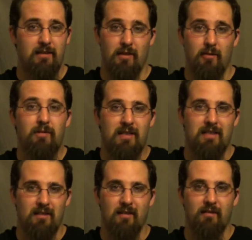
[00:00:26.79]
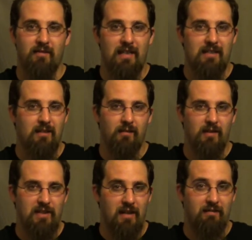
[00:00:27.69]
don't deserve this
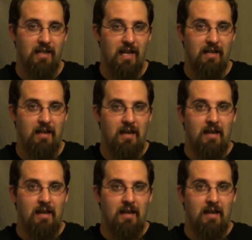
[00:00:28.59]
over Jeff Tate.